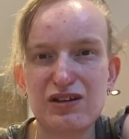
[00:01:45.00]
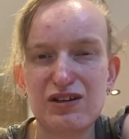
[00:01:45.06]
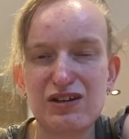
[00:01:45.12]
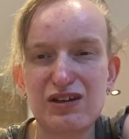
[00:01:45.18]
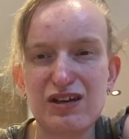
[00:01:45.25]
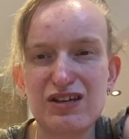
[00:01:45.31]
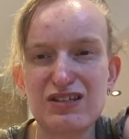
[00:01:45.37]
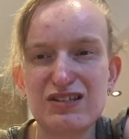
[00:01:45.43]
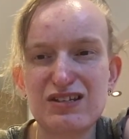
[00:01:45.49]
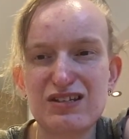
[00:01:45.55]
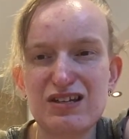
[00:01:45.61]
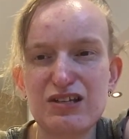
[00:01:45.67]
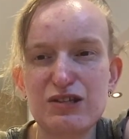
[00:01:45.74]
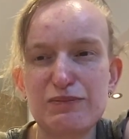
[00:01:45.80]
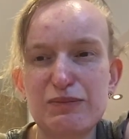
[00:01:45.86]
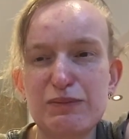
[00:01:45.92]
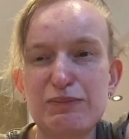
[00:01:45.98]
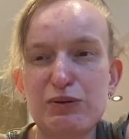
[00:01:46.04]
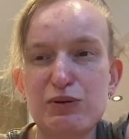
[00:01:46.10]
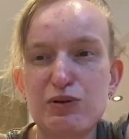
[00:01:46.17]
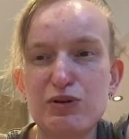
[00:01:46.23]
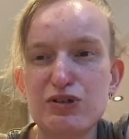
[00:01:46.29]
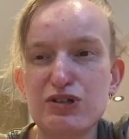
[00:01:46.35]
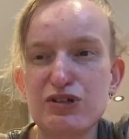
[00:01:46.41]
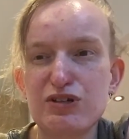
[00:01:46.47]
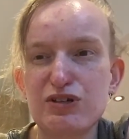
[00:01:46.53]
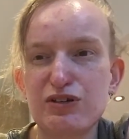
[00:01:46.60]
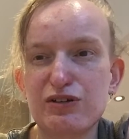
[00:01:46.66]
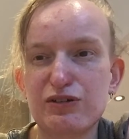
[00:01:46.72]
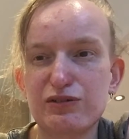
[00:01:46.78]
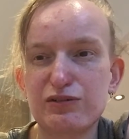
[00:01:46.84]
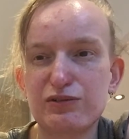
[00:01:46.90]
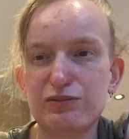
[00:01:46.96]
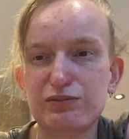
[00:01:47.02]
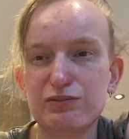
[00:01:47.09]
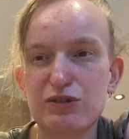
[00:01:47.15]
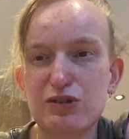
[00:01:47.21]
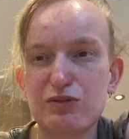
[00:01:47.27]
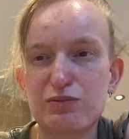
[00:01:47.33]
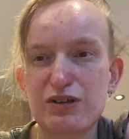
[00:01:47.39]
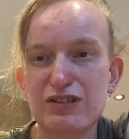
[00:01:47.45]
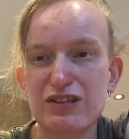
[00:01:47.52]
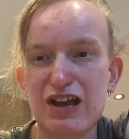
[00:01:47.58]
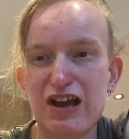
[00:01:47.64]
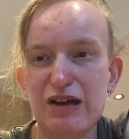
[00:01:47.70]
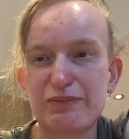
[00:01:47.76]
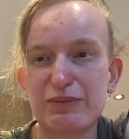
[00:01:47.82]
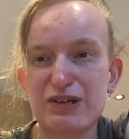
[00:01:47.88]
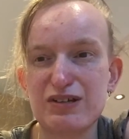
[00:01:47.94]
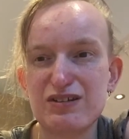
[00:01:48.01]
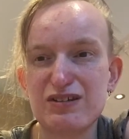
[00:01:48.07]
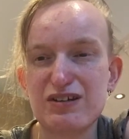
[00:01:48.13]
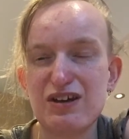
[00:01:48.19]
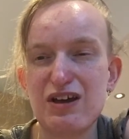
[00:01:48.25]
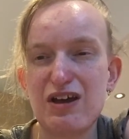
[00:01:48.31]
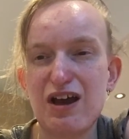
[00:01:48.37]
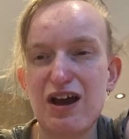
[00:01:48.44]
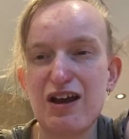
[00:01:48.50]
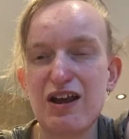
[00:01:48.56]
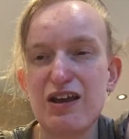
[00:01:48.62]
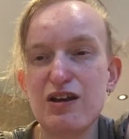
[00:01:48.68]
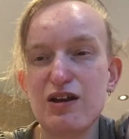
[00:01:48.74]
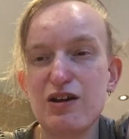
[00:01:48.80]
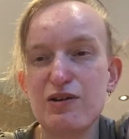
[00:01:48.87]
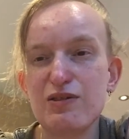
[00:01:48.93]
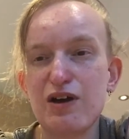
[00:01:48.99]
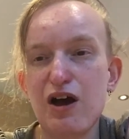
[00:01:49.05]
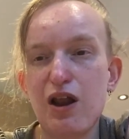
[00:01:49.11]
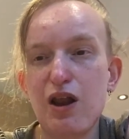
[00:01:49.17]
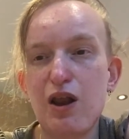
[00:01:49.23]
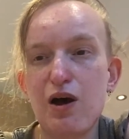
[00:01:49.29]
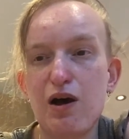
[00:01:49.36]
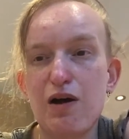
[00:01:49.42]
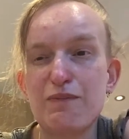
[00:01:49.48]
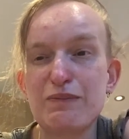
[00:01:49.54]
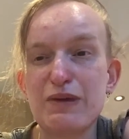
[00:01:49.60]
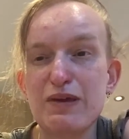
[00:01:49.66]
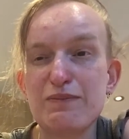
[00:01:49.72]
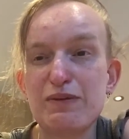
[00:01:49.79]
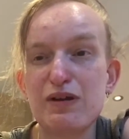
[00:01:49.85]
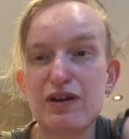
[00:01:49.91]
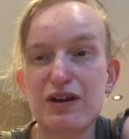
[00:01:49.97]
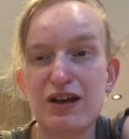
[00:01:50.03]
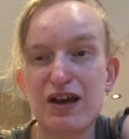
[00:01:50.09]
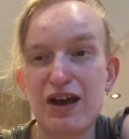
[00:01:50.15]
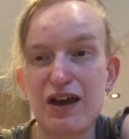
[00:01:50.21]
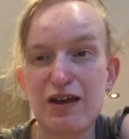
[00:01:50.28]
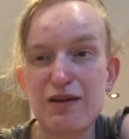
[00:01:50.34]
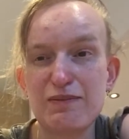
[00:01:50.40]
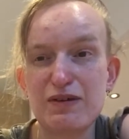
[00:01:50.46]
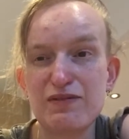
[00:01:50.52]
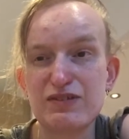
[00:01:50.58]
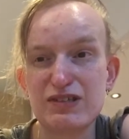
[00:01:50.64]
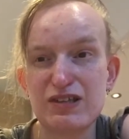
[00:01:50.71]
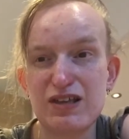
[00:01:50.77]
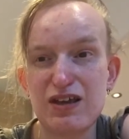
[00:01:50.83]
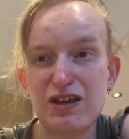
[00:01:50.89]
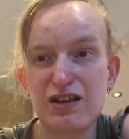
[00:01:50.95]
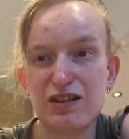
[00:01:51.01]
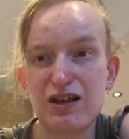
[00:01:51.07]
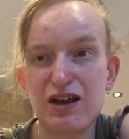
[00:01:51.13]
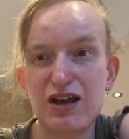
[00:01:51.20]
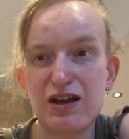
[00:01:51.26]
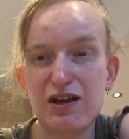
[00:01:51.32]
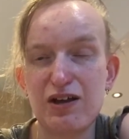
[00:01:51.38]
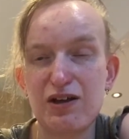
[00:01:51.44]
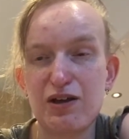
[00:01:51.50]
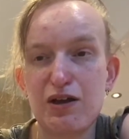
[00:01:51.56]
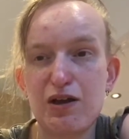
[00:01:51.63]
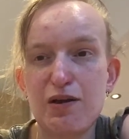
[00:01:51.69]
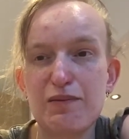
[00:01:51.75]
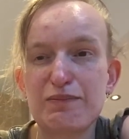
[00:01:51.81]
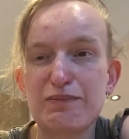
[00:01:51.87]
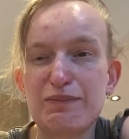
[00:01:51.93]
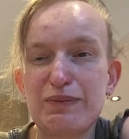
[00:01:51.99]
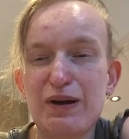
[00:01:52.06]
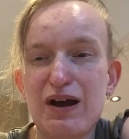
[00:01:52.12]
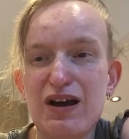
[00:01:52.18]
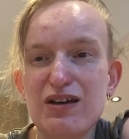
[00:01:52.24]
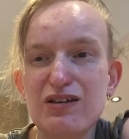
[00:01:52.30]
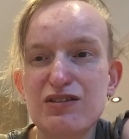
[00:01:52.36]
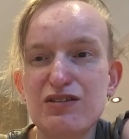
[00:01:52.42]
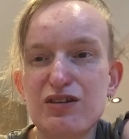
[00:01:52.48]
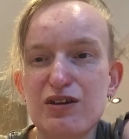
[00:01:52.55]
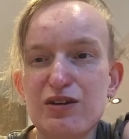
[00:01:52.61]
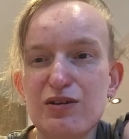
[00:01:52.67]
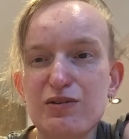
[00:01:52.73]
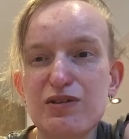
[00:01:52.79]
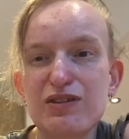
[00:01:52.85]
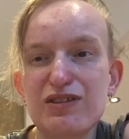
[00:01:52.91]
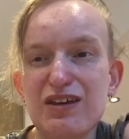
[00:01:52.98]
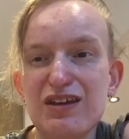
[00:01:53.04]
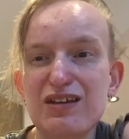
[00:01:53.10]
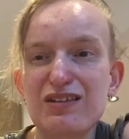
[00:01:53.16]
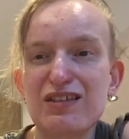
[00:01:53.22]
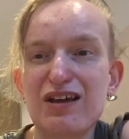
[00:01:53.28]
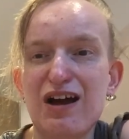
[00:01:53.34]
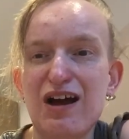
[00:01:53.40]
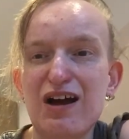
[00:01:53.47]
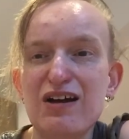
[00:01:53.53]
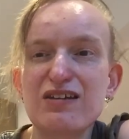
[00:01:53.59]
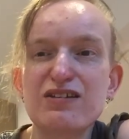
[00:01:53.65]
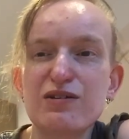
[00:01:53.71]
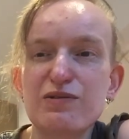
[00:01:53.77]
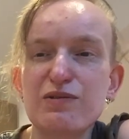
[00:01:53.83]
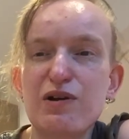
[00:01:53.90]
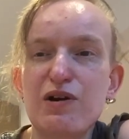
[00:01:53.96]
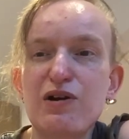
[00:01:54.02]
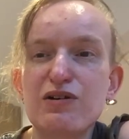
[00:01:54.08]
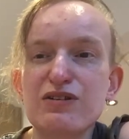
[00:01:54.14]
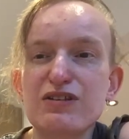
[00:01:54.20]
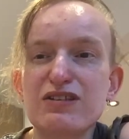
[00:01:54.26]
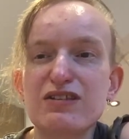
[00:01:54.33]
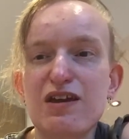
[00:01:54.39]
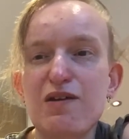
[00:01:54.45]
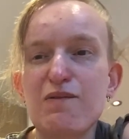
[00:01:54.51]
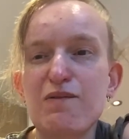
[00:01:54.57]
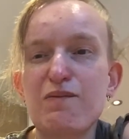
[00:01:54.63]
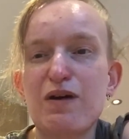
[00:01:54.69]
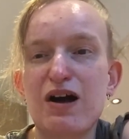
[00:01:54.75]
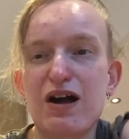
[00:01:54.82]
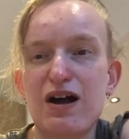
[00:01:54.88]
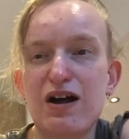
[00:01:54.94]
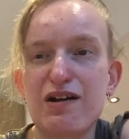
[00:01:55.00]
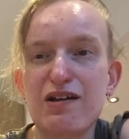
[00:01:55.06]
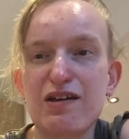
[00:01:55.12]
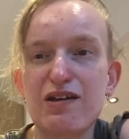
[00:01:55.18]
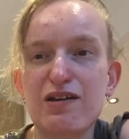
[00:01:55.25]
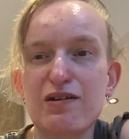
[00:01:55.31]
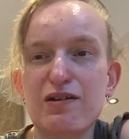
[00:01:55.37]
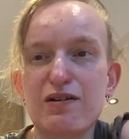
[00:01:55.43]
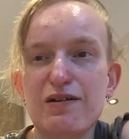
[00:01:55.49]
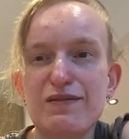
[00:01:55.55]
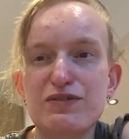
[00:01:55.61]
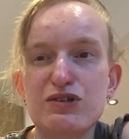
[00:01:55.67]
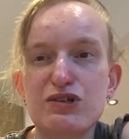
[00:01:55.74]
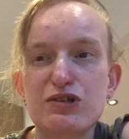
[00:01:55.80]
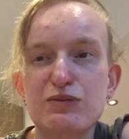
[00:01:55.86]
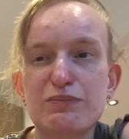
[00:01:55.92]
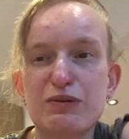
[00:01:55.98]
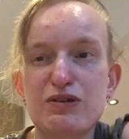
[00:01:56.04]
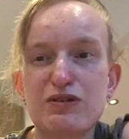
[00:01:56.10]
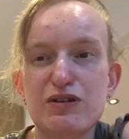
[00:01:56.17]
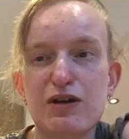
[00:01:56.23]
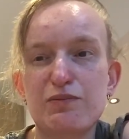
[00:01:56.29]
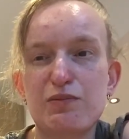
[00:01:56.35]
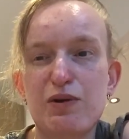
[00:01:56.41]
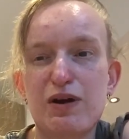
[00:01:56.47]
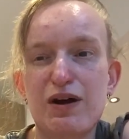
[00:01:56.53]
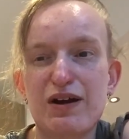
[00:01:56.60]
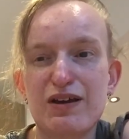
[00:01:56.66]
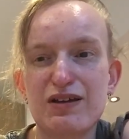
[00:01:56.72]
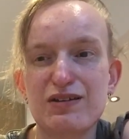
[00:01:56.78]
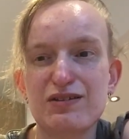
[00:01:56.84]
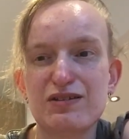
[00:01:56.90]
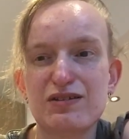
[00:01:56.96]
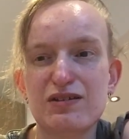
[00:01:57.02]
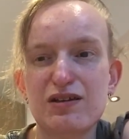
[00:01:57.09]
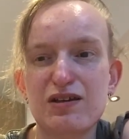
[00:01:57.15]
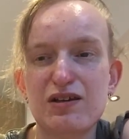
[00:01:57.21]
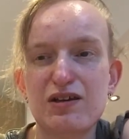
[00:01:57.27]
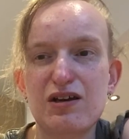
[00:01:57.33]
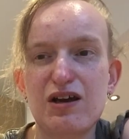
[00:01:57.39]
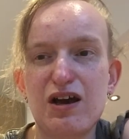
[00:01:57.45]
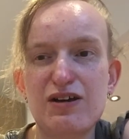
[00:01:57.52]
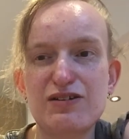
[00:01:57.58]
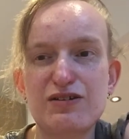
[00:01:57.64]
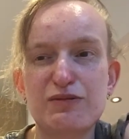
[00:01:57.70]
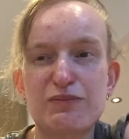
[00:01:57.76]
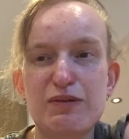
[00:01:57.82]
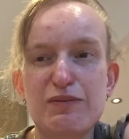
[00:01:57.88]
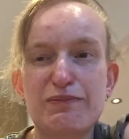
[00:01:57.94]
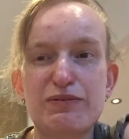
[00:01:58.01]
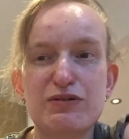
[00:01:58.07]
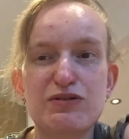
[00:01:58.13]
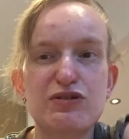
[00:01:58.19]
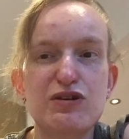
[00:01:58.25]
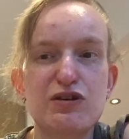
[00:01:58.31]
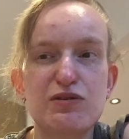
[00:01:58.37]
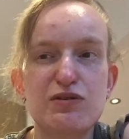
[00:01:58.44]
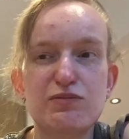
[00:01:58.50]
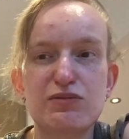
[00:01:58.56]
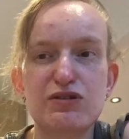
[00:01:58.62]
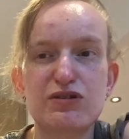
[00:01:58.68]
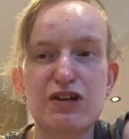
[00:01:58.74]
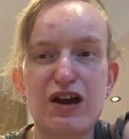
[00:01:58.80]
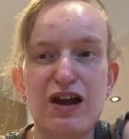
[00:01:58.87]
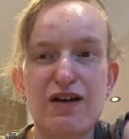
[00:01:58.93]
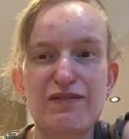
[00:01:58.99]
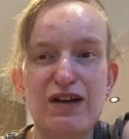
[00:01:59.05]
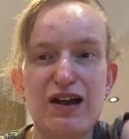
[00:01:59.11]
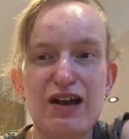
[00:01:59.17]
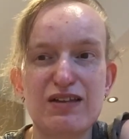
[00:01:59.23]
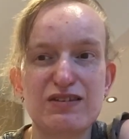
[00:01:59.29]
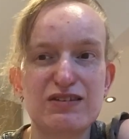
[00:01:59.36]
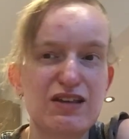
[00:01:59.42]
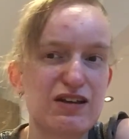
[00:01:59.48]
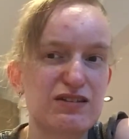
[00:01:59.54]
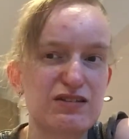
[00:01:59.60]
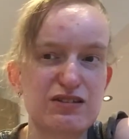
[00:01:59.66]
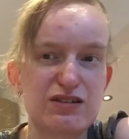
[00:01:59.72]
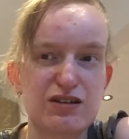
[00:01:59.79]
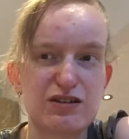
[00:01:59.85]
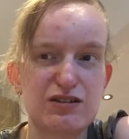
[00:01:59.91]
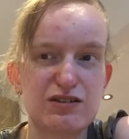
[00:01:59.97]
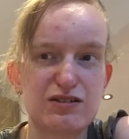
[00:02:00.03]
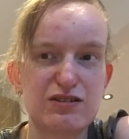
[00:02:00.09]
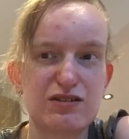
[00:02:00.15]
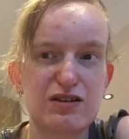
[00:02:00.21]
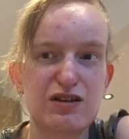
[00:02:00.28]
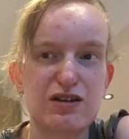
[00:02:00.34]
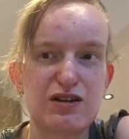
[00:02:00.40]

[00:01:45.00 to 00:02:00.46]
it's disproportional to what's happened. And I know that a lot of people are going to hate me for saying that, but I do think that. I do not see why, just because I'm white, I should be presumed to have ancestors